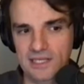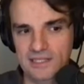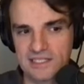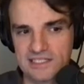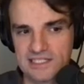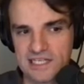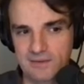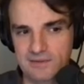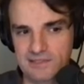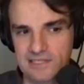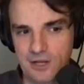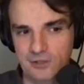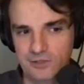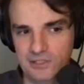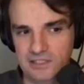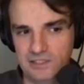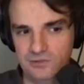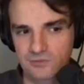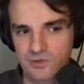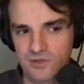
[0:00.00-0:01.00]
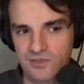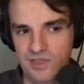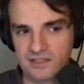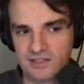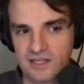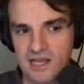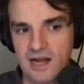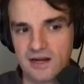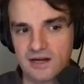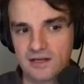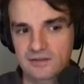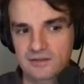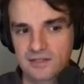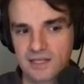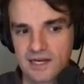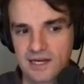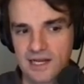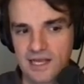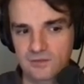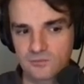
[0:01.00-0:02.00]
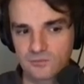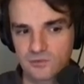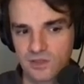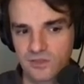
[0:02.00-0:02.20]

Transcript: data service annotated with a current tenant,